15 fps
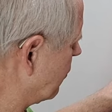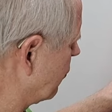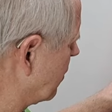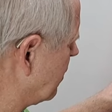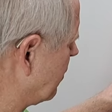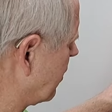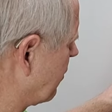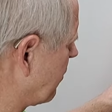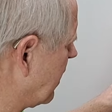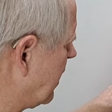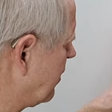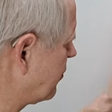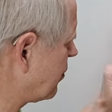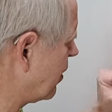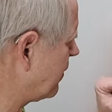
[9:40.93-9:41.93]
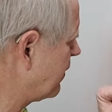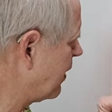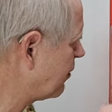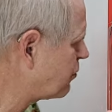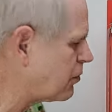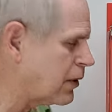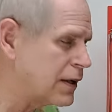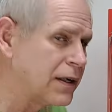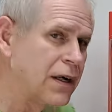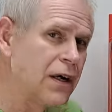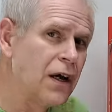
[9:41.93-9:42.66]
hundred degrees on this one.